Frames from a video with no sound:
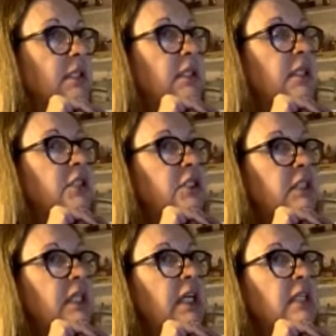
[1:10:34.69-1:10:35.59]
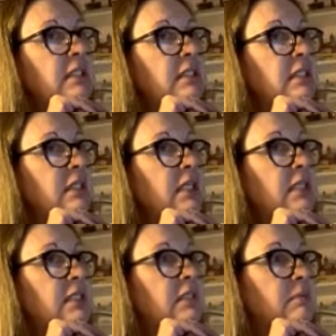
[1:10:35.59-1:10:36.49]
that she says
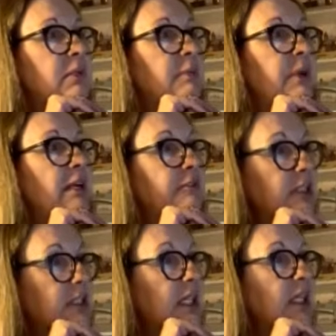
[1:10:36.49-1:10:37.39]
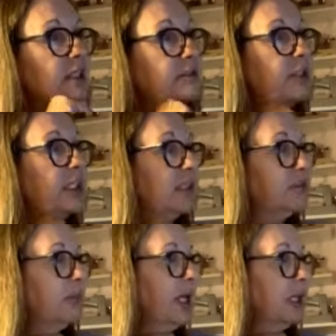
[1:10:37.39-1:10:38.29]
is the perfect size for a
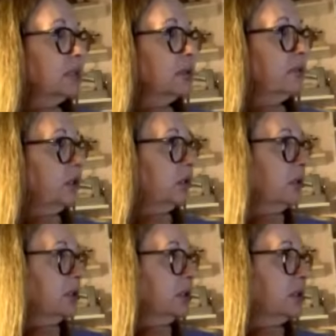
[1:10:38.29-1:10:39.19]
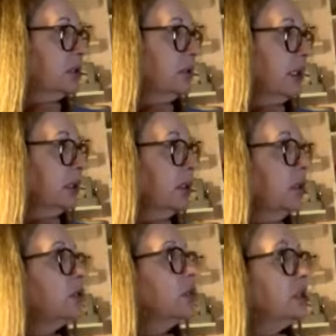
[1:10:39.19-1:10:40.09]
gift bag. So if you go on to Sewing,
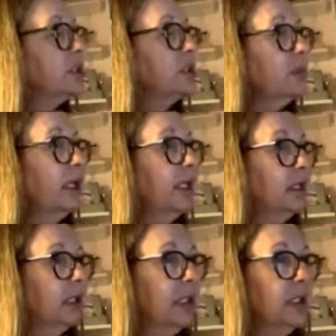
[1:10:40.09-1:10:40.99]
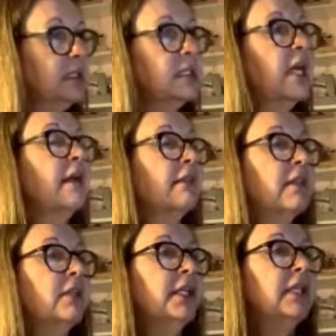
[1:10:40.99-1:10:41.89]
Notch's Sewing, it is,
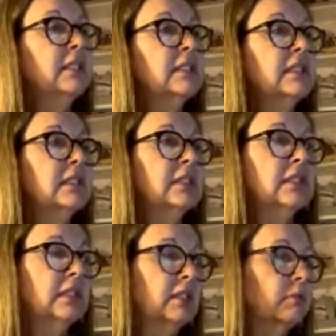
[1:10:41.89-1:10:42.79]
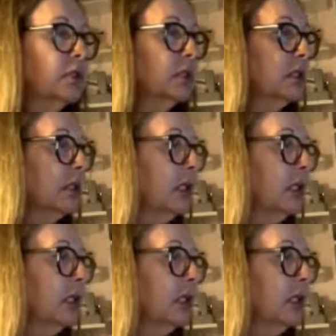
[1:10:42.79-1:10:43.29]
the link is in the description,